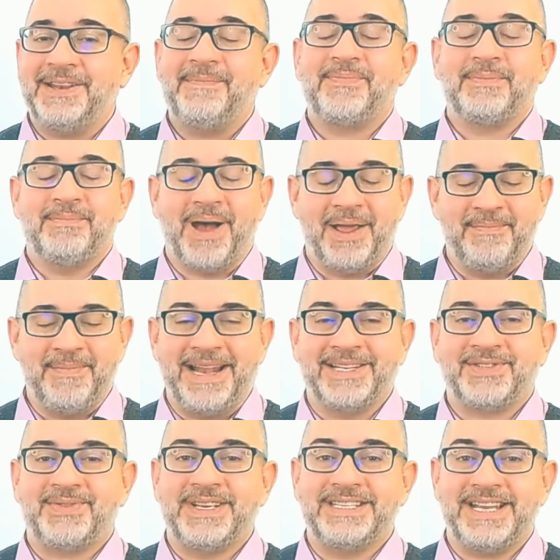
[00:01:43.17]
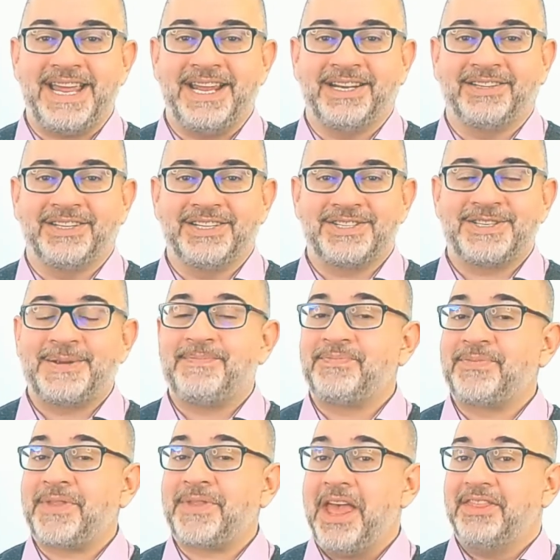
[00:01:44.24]
by Main Street English.
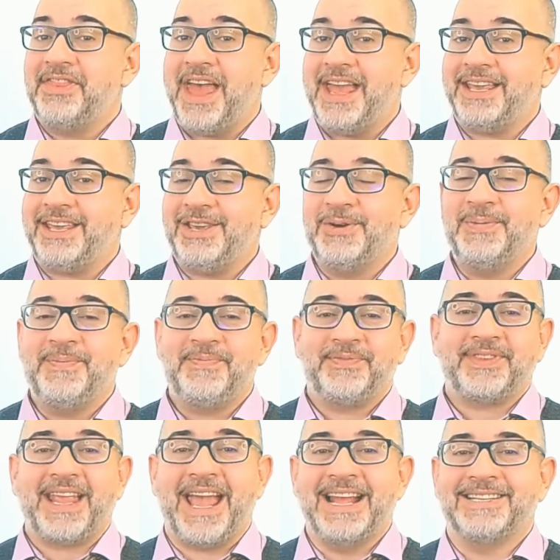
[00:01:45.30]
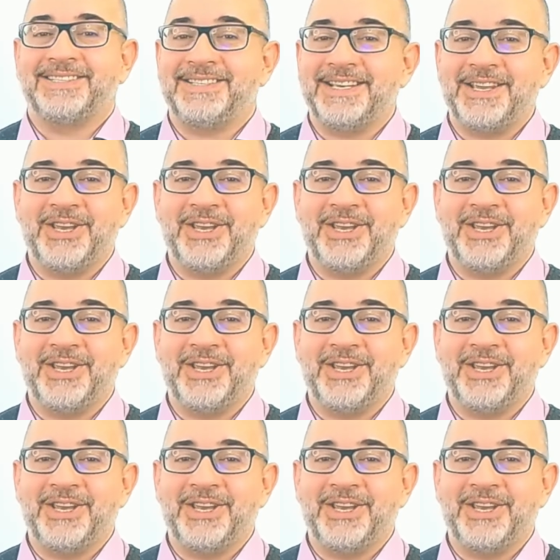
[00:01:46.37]
Thank you and see you